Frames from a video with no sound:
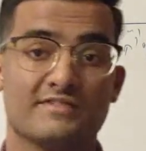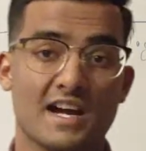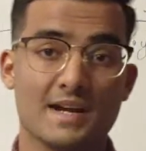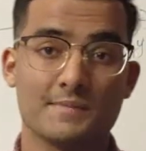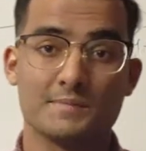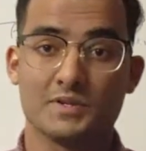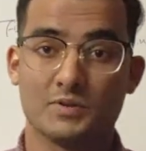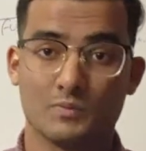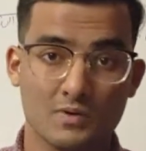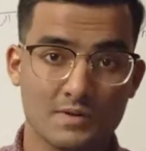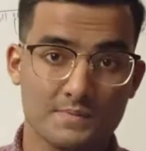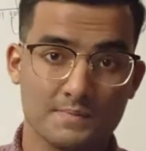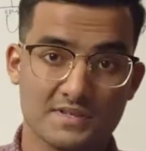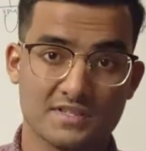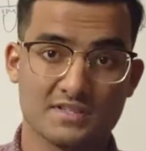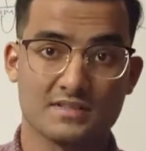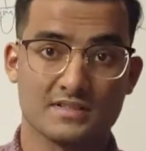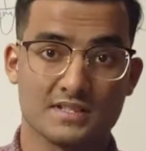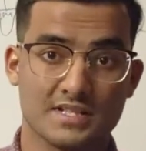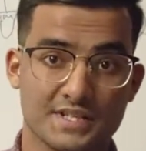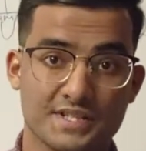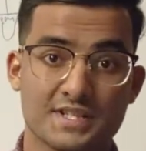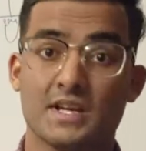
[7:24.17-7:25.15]

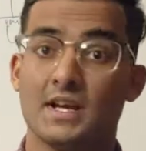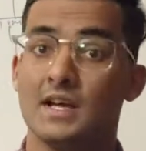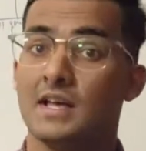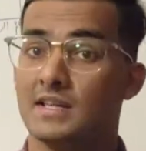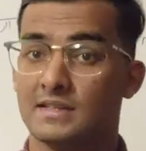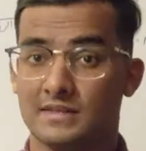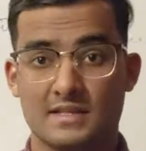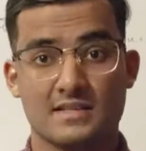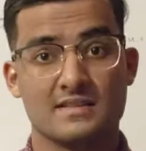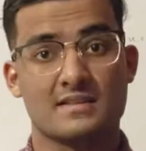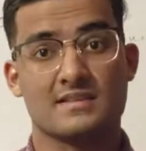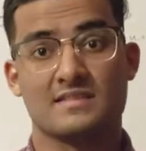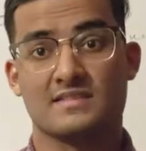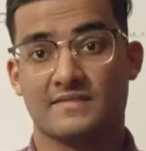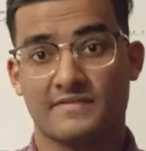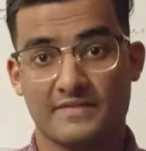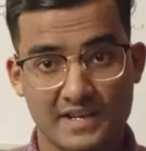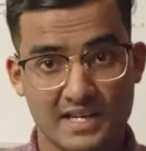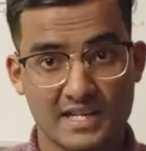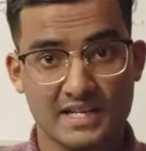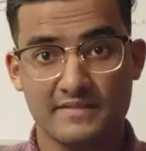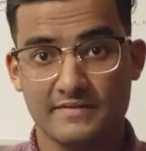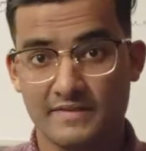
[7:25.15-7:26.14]
5.1%. This is a
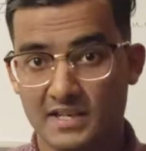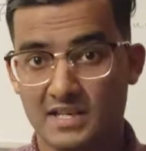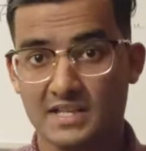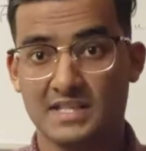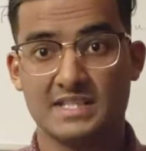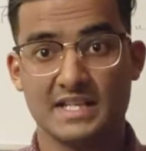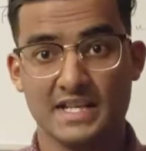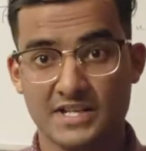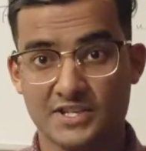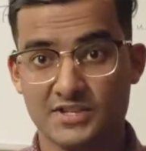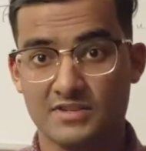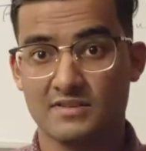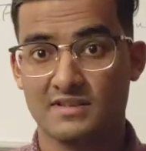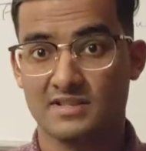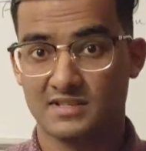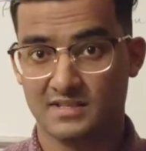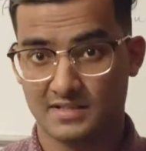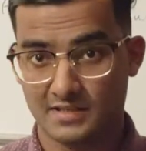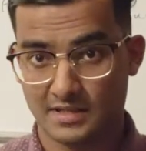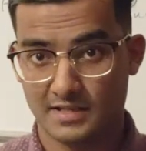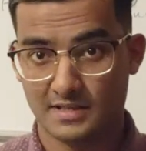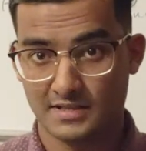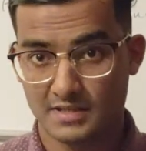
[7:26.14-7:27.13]
very, very dangerous
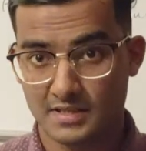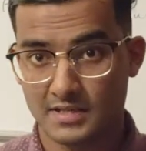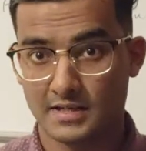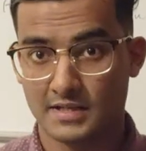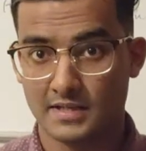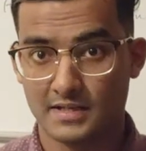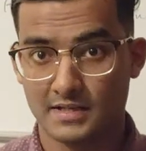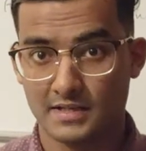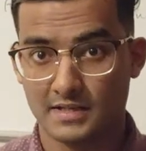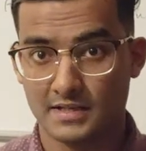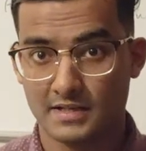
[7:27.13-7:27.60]
territory.